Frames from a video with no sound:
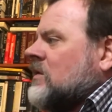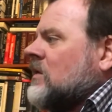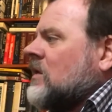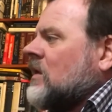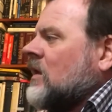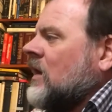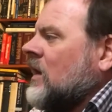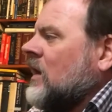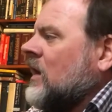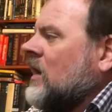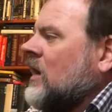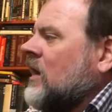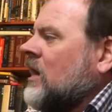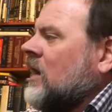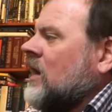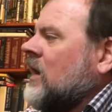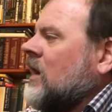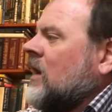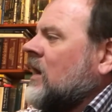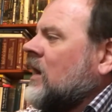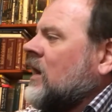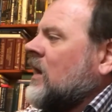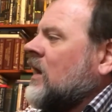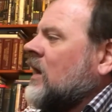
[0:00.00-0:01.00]

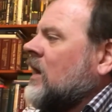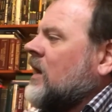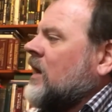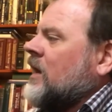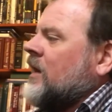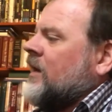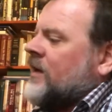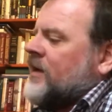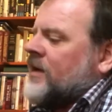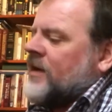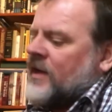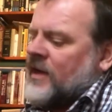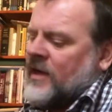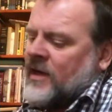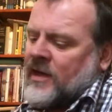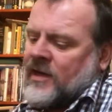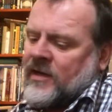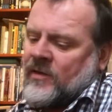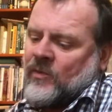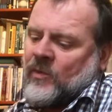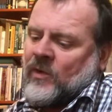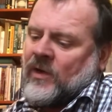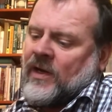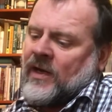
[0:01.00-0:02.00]
And
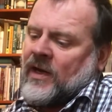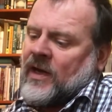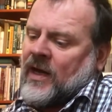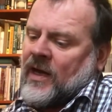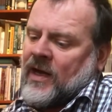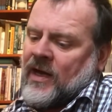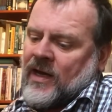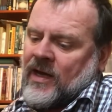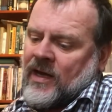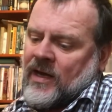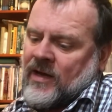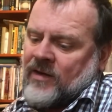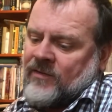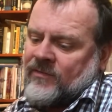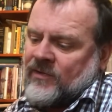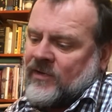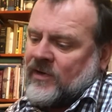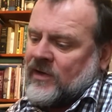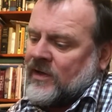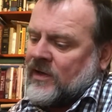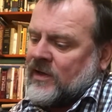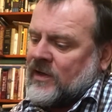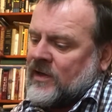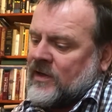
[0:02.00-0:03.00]
then we have
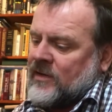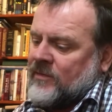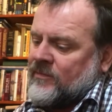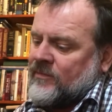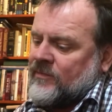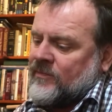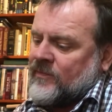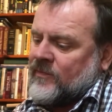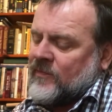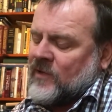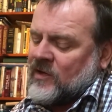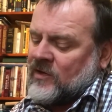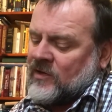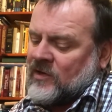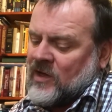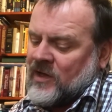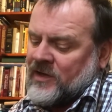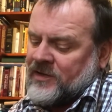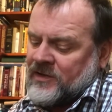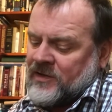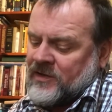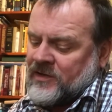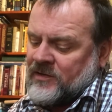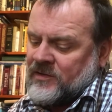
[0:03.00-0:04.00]
a
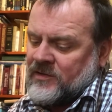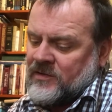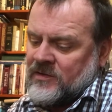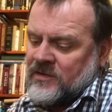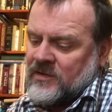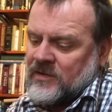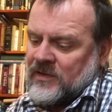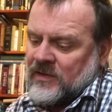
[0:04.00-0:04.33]
London